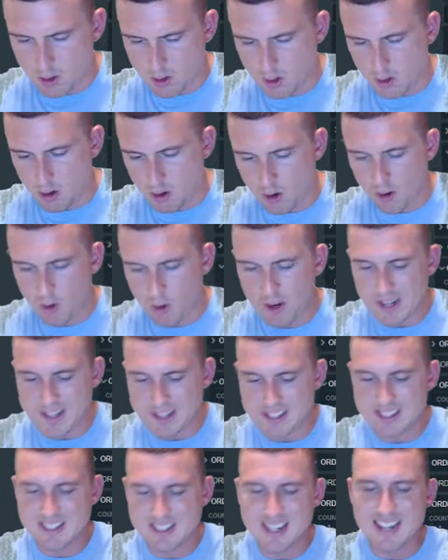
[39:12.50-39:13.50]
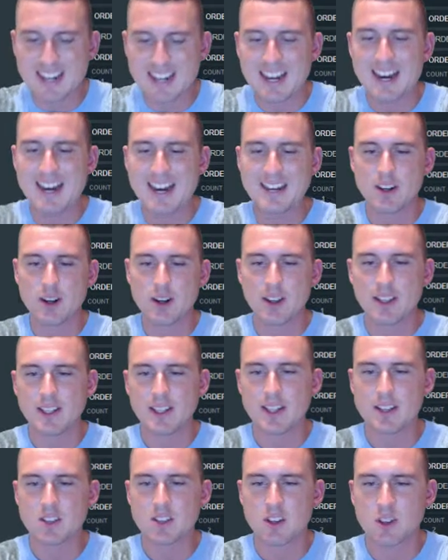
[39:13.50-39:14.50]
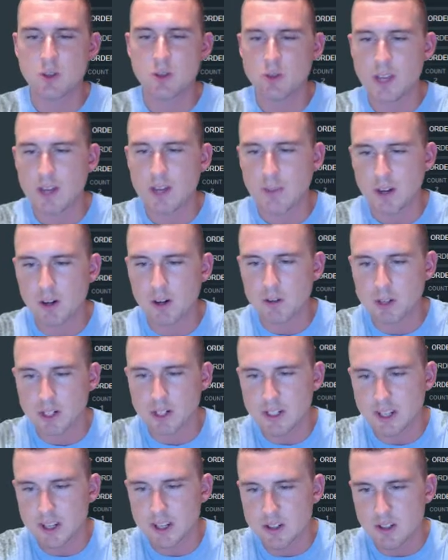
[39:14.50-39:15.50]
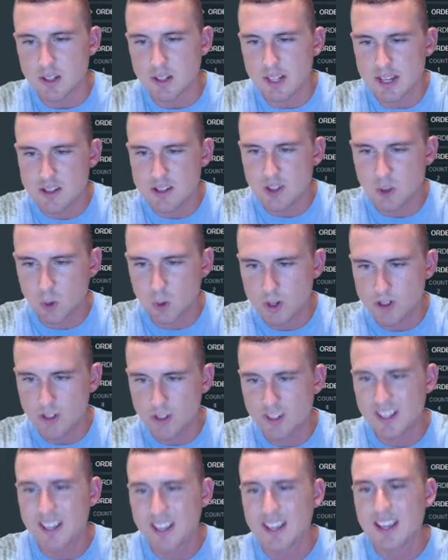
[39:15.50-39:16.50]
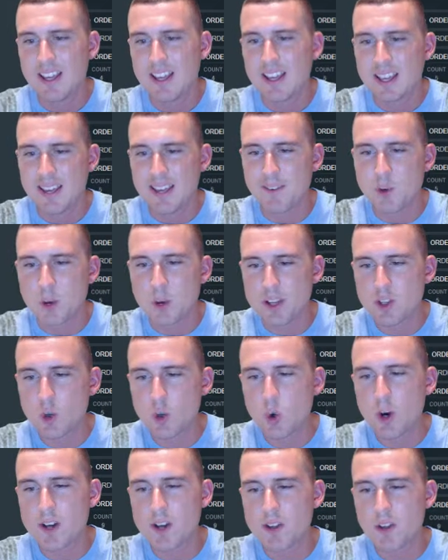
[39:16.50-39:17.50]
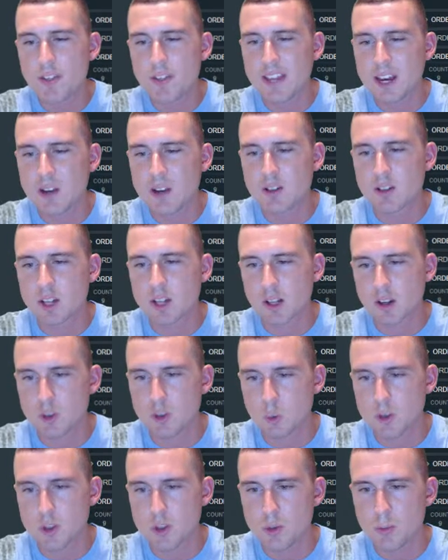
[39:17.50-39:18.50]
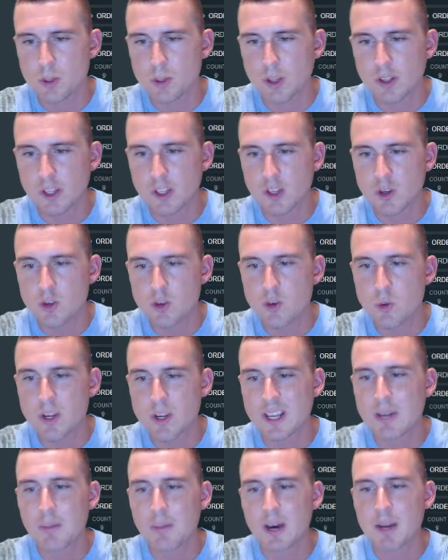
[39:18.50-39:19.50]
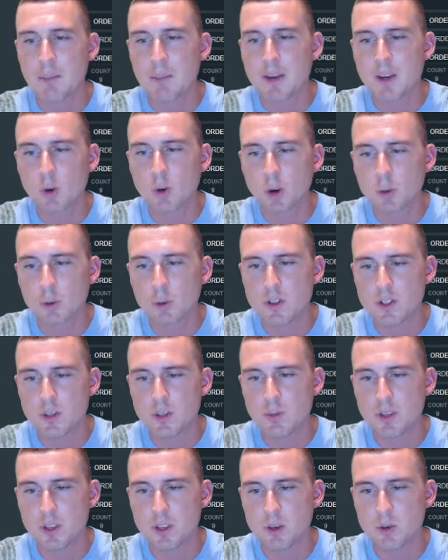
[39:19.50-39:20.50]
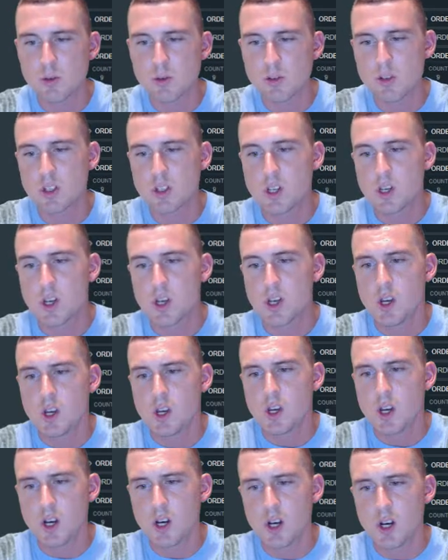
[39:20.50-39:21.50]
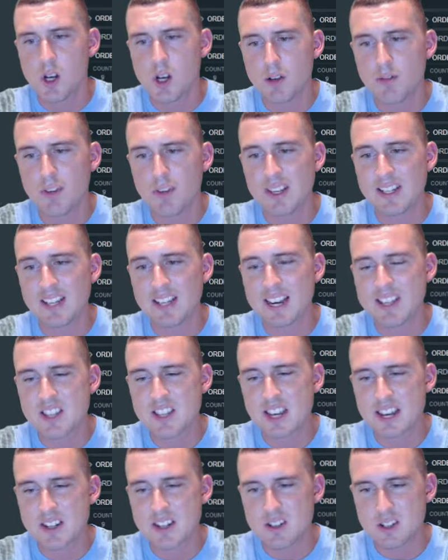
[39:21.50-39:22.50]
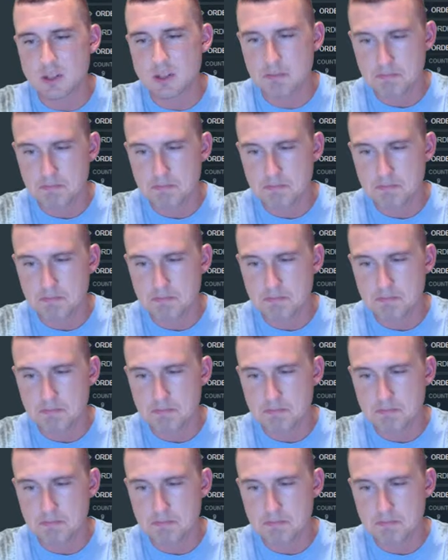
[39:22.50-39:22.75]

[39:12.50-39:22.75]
All right, Scott Hyder. I think that's the new name. I don't recognize it. He asked the question: if you had $200,000, would you build a huge rig and mine Bitcoin with GPUs via NiceHash?